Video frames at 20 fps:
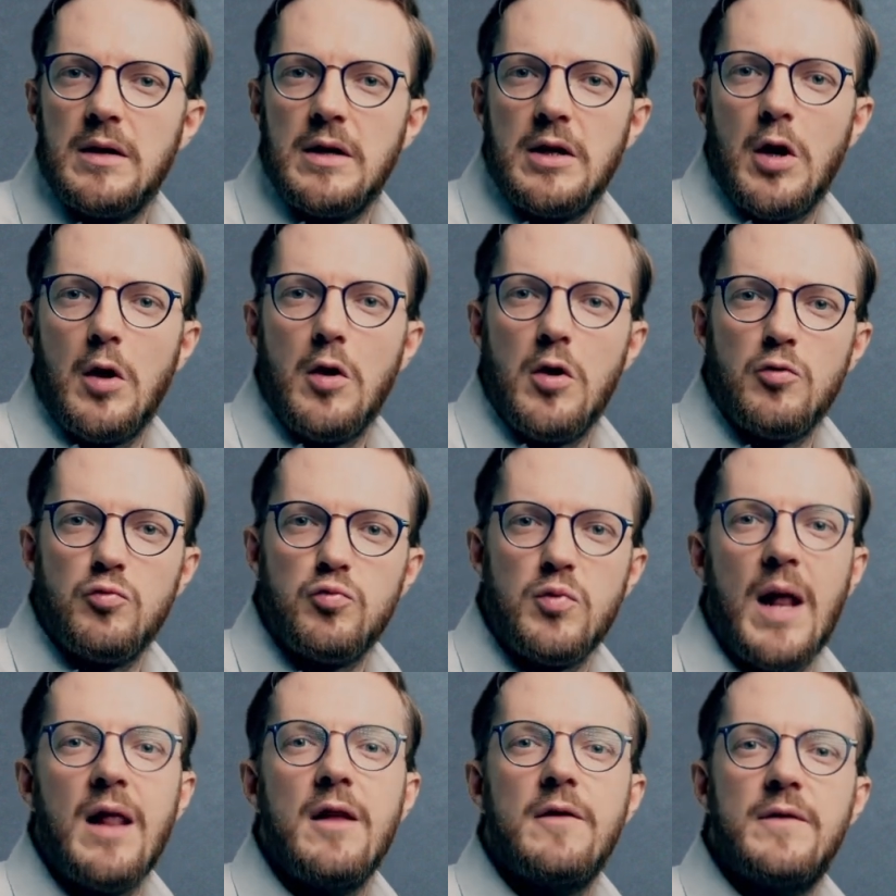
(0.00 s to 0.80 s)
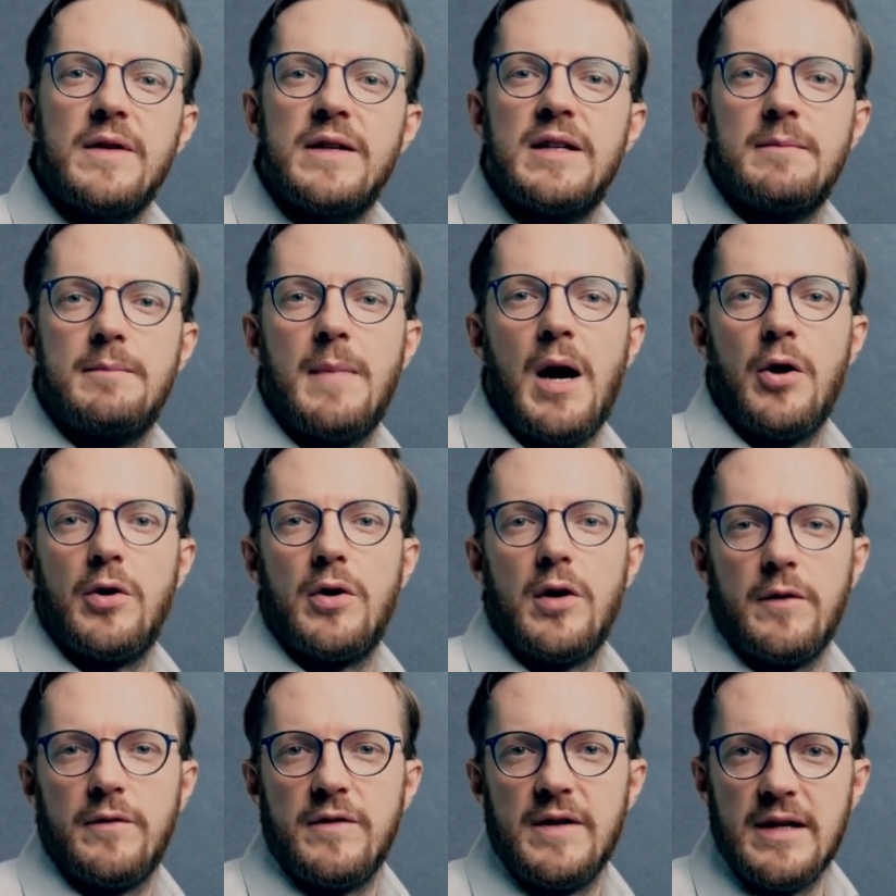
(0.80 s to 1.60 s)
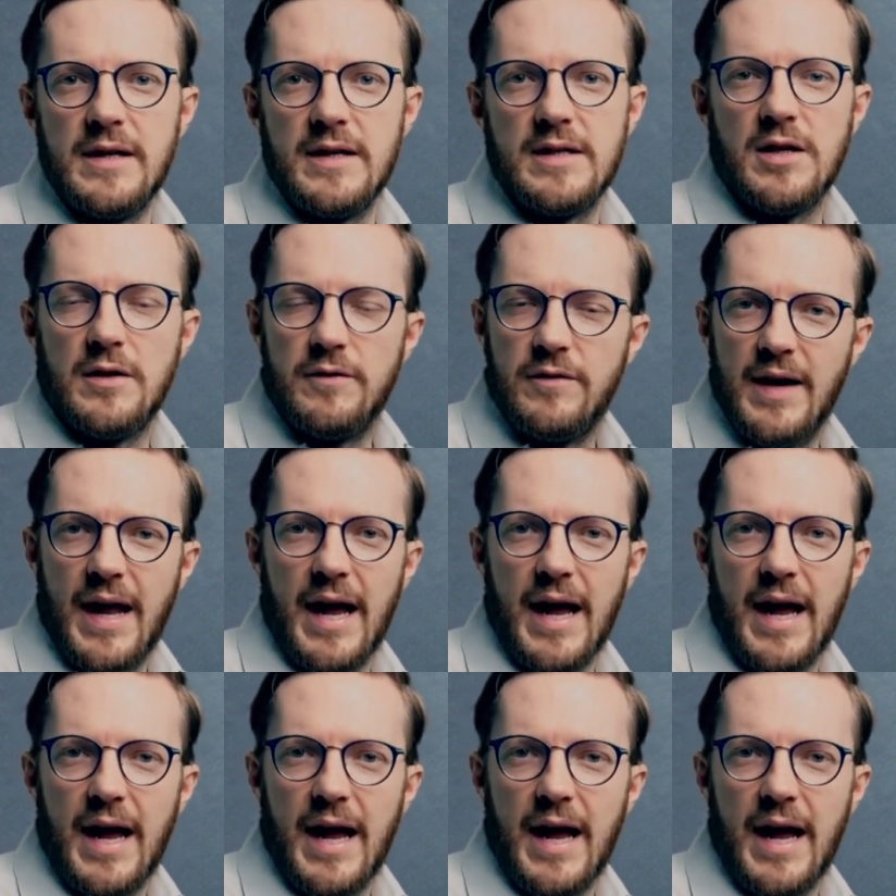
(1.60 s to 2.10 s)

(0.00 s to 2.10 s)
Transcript: you know, a relevant amount of years of